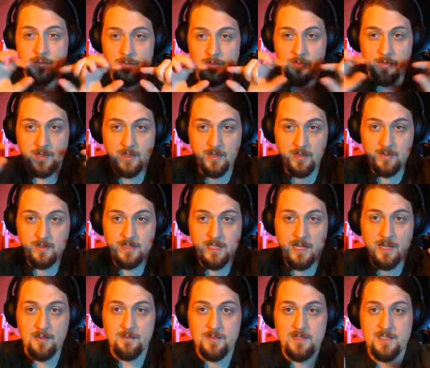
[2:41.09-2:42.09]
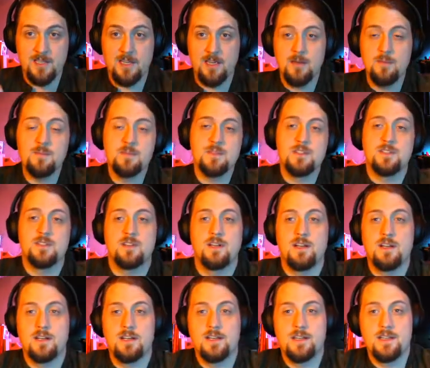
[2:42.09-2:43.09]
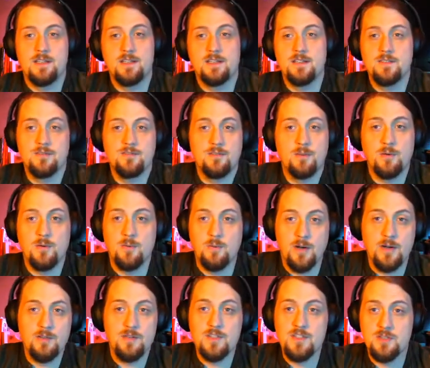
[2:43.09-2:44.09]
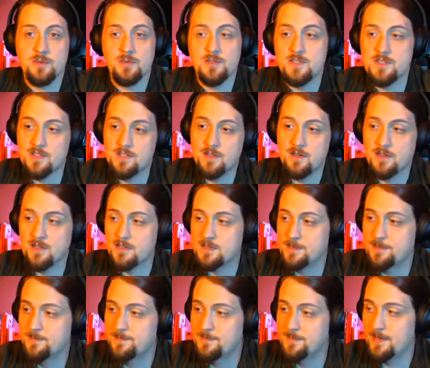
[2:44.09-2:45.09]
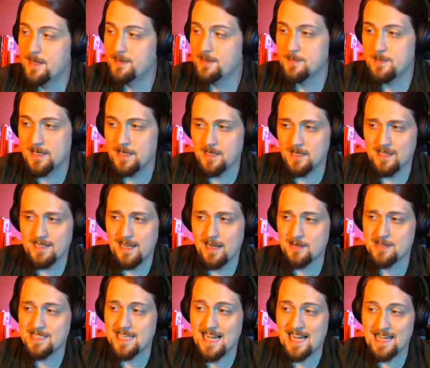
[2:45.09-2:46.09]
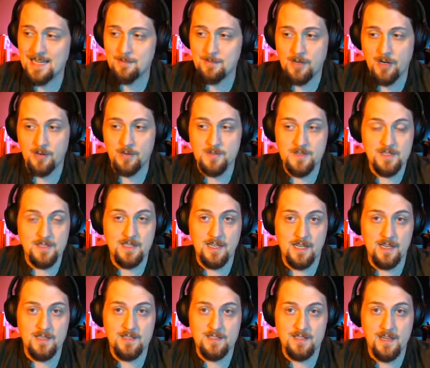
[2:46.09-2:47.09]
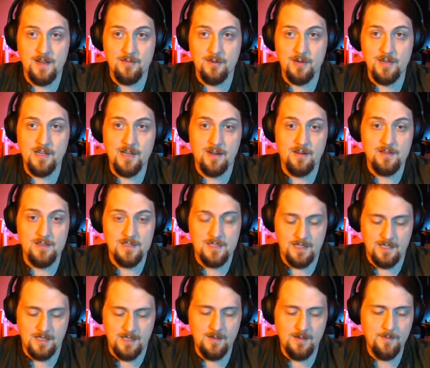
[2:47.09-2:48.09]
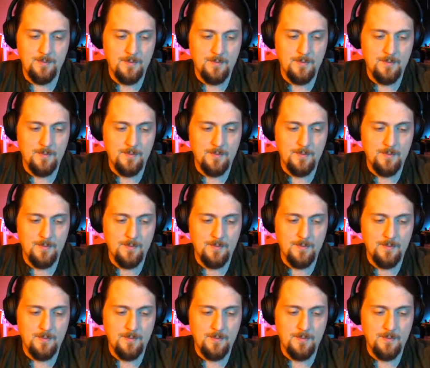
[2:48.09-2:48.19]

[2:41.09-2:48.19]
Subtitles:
There will be little timestamps for where the stories start. Now, depending on how time goes today, it's never a guarantee.